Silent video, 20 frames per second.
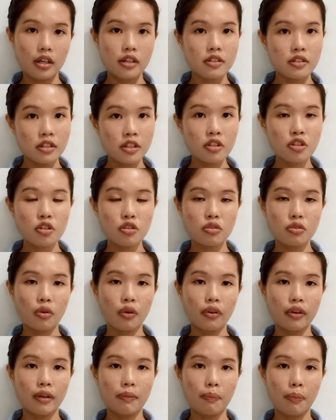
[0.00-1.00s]
Such
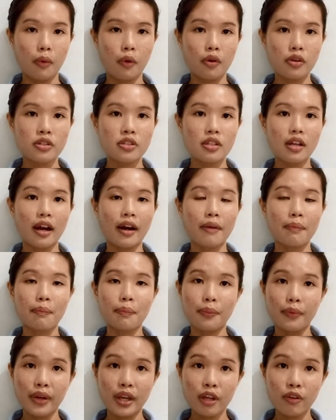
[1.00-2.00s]
score reports are
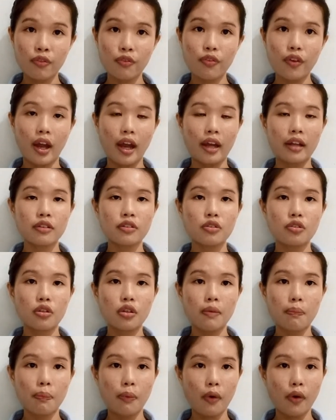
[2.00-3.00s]
brief and to
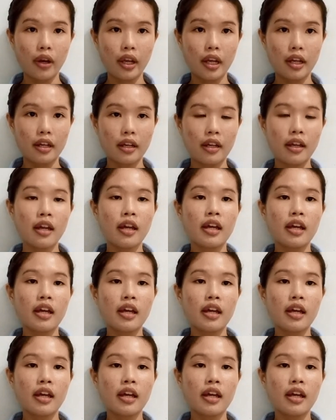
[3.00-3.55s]
the point.